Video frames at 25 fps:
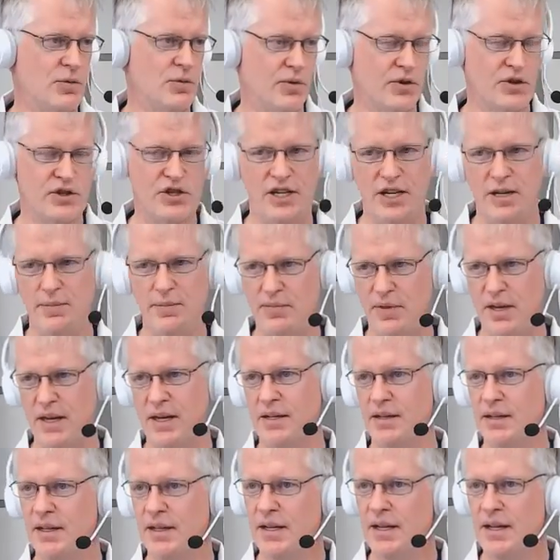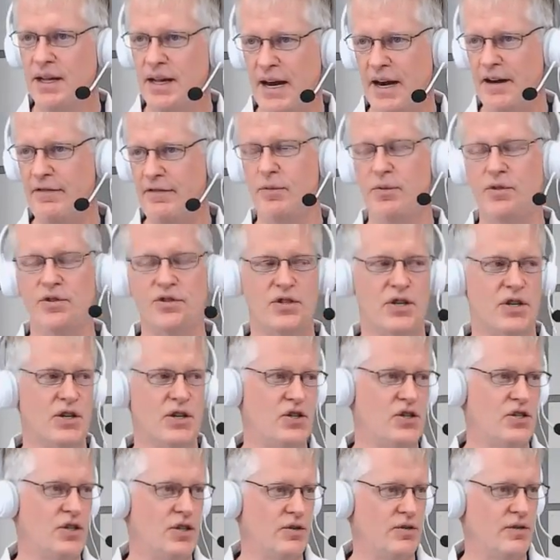cheap, then everyone's going to
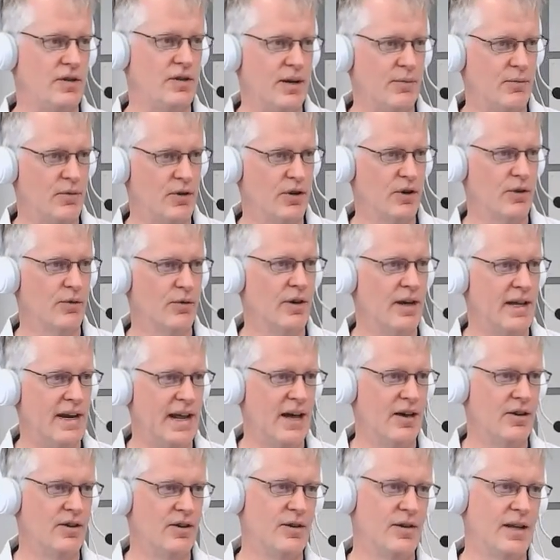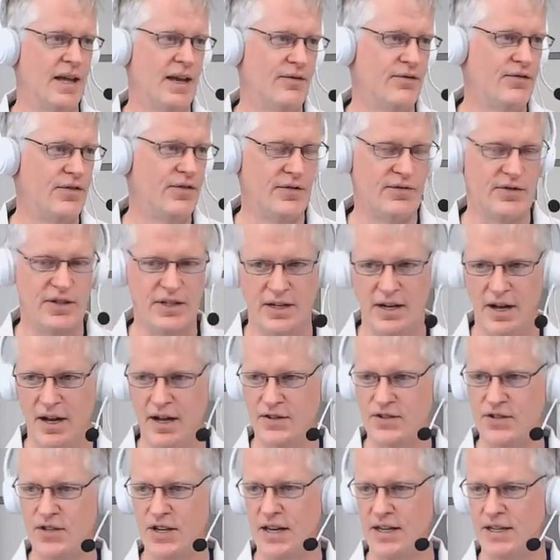shoot, and we're going to run out in like 15
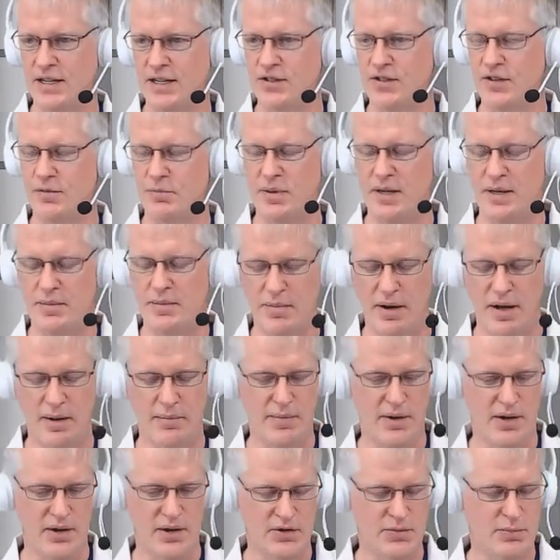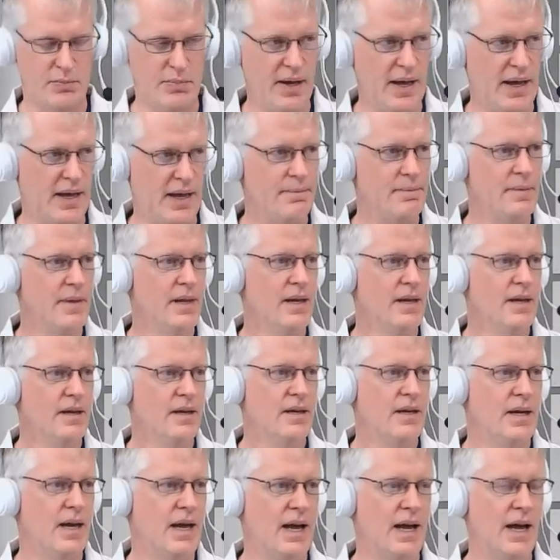hot seconds of ping pong balls. But
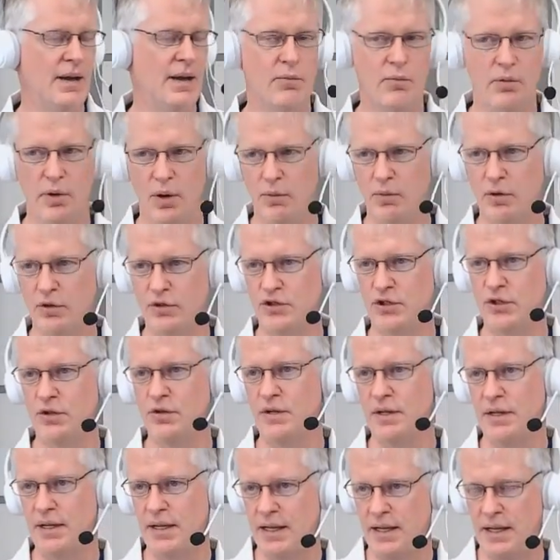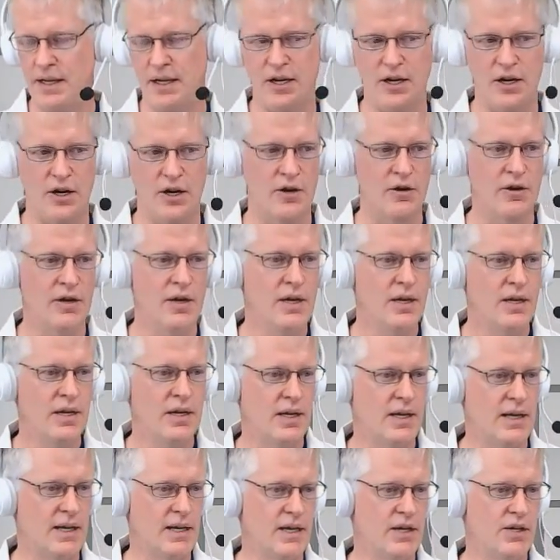what we're doing here
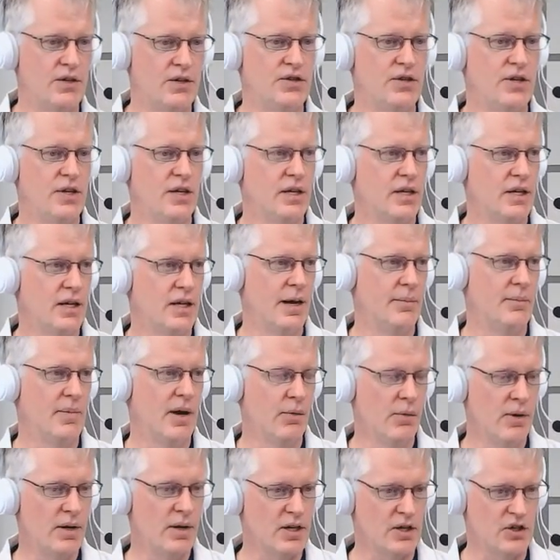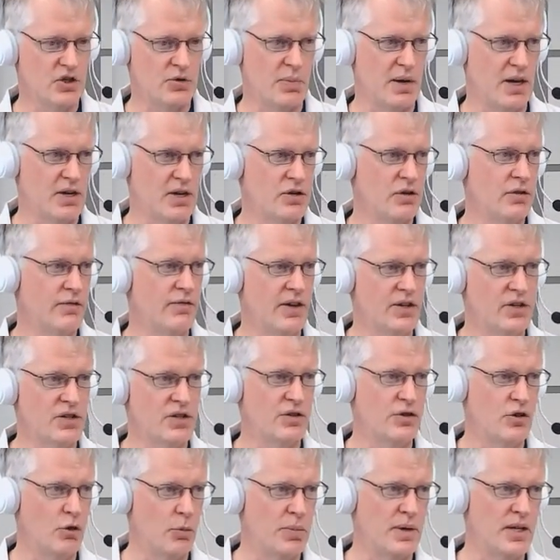is I'm running a special.
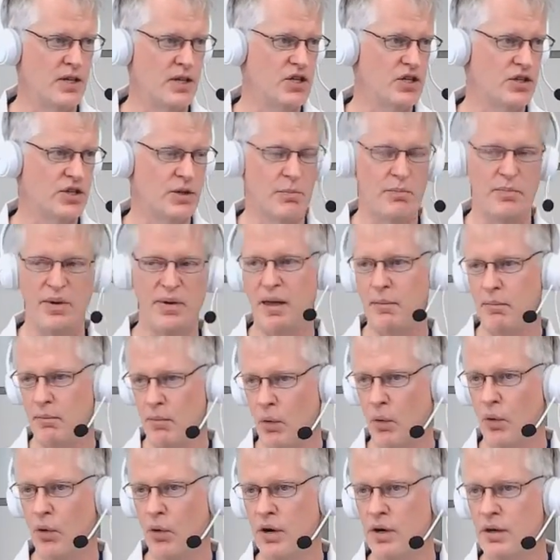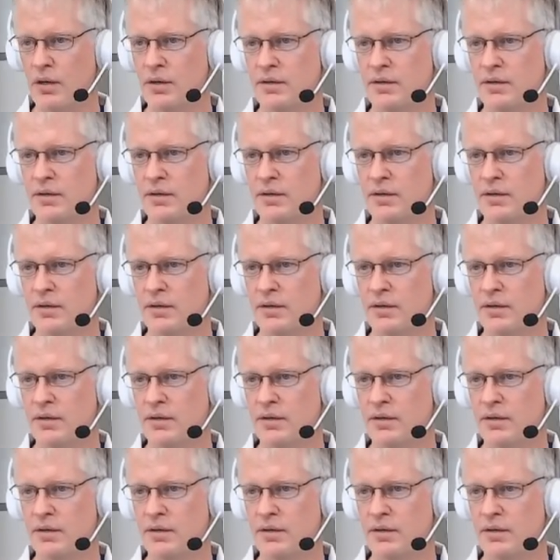Eventually, there'll be just a bit more,